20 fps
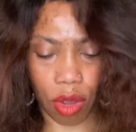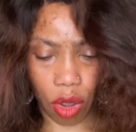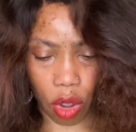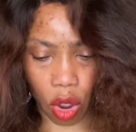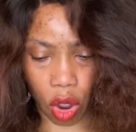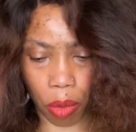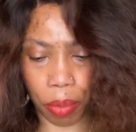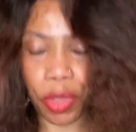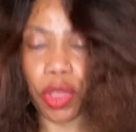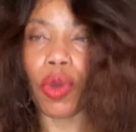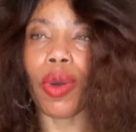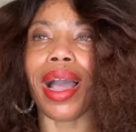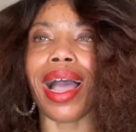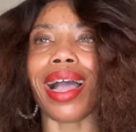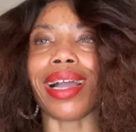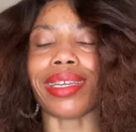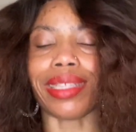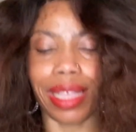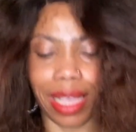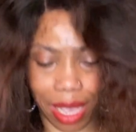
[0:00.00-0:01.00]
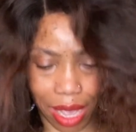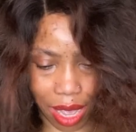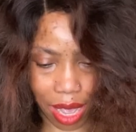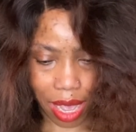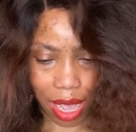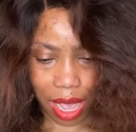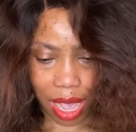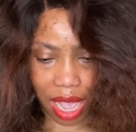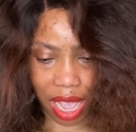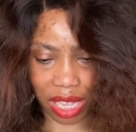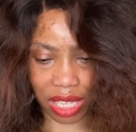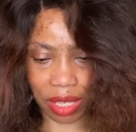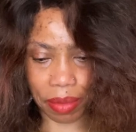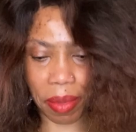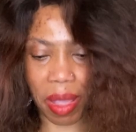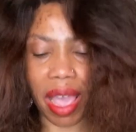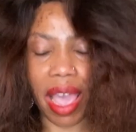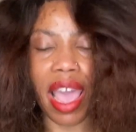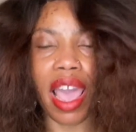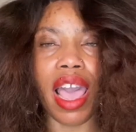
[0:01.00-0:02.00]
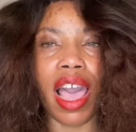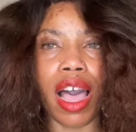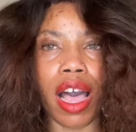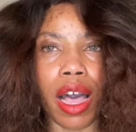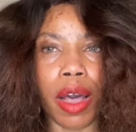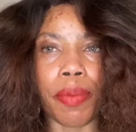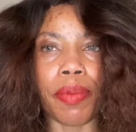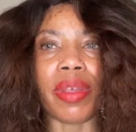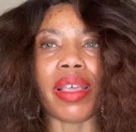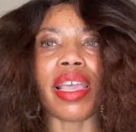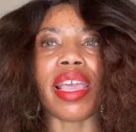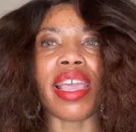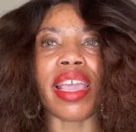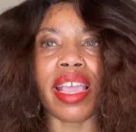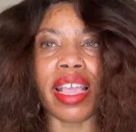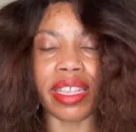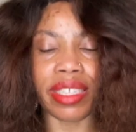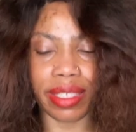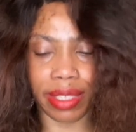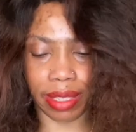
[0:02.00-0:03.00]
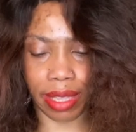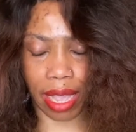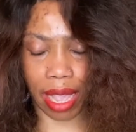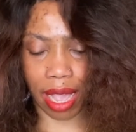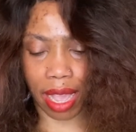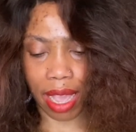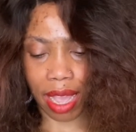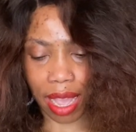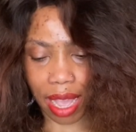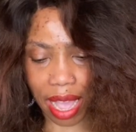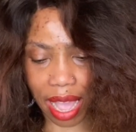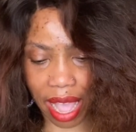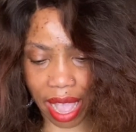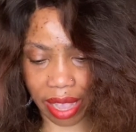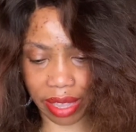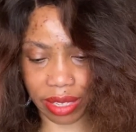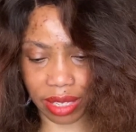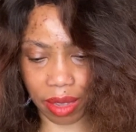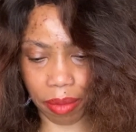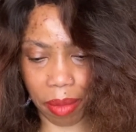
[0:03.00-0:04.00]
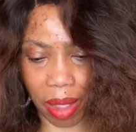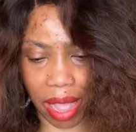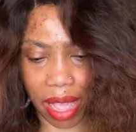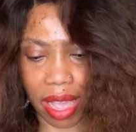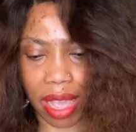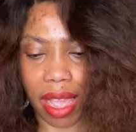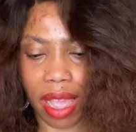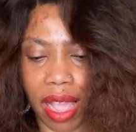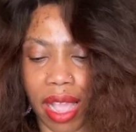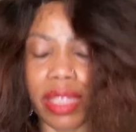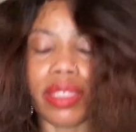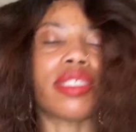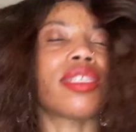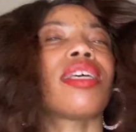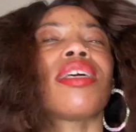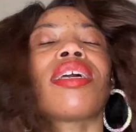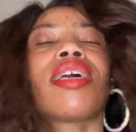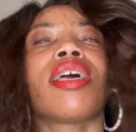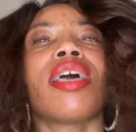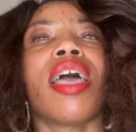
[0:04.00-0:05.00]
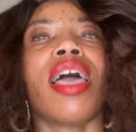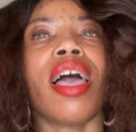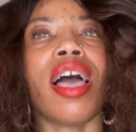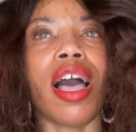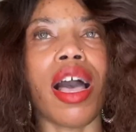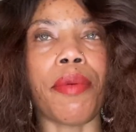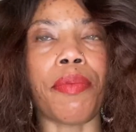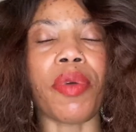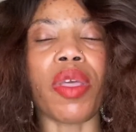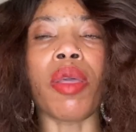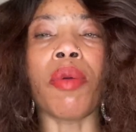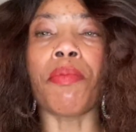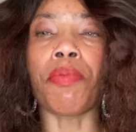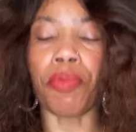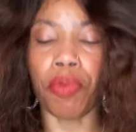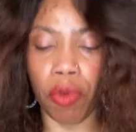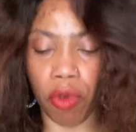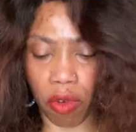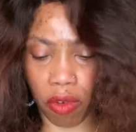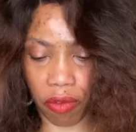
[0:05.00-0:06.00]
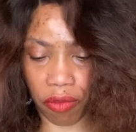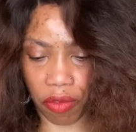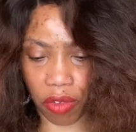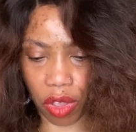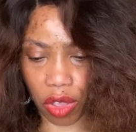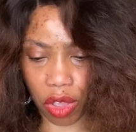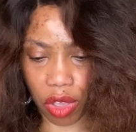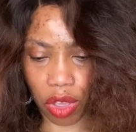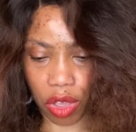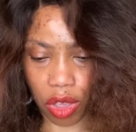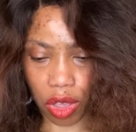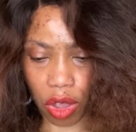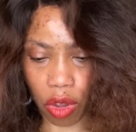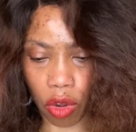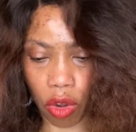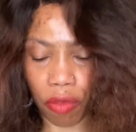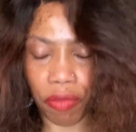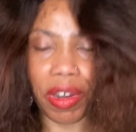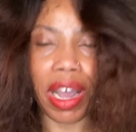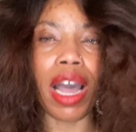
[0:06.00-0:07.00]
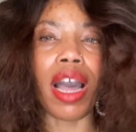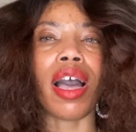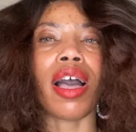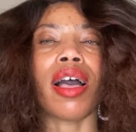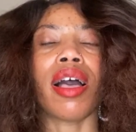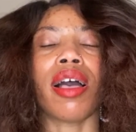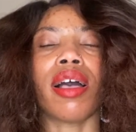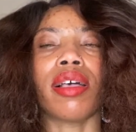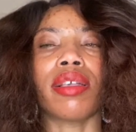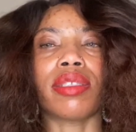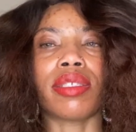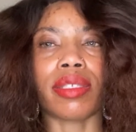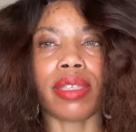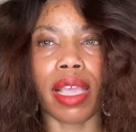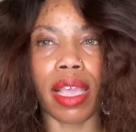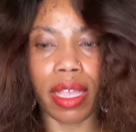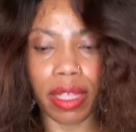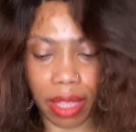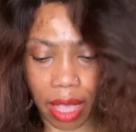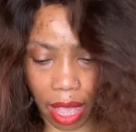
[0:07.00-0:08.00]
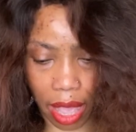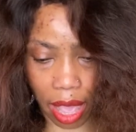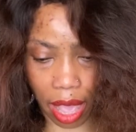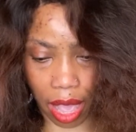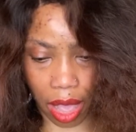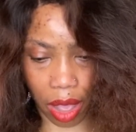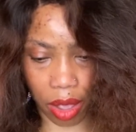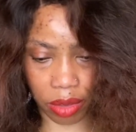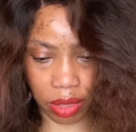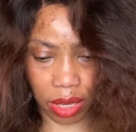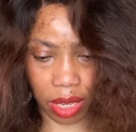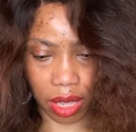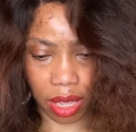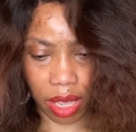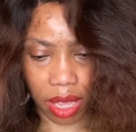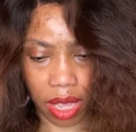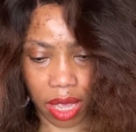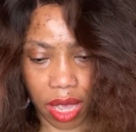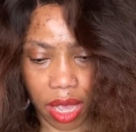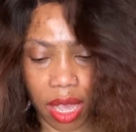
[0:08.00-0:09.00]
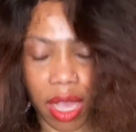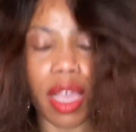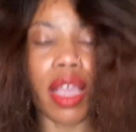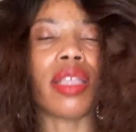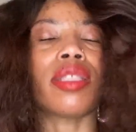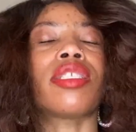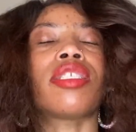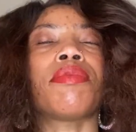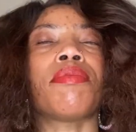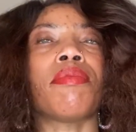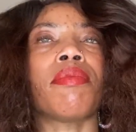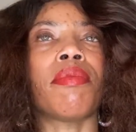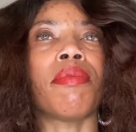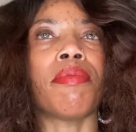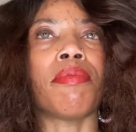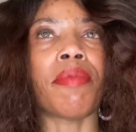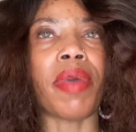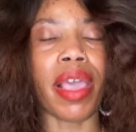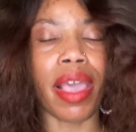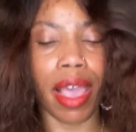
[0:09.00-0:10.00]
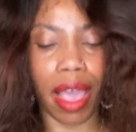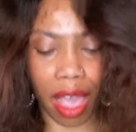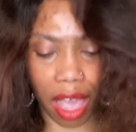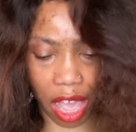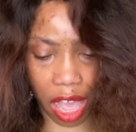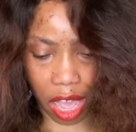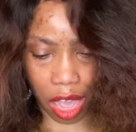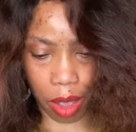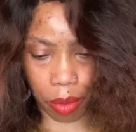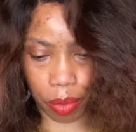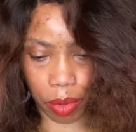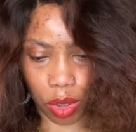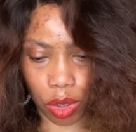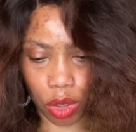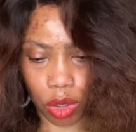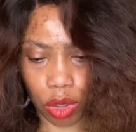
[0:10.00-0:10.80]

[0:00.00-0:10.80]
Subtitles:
up your acne. It may help ease the eczema. It helps improve over skin health. It may help